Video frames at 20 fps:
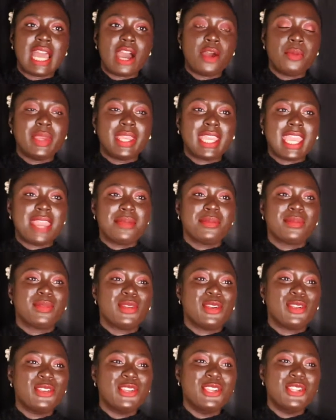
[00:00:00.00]
now
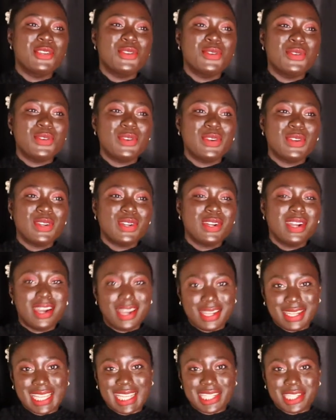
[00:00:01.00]
became her new
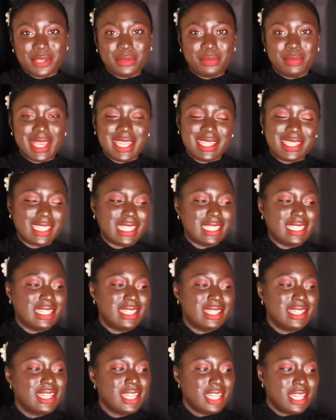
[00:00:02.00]
addiction,
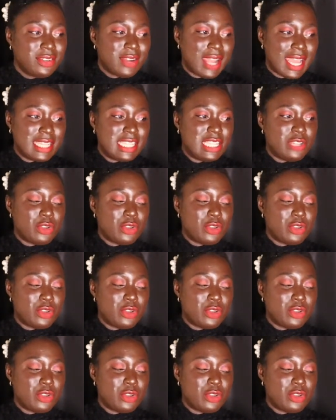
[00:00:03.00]
basically, right?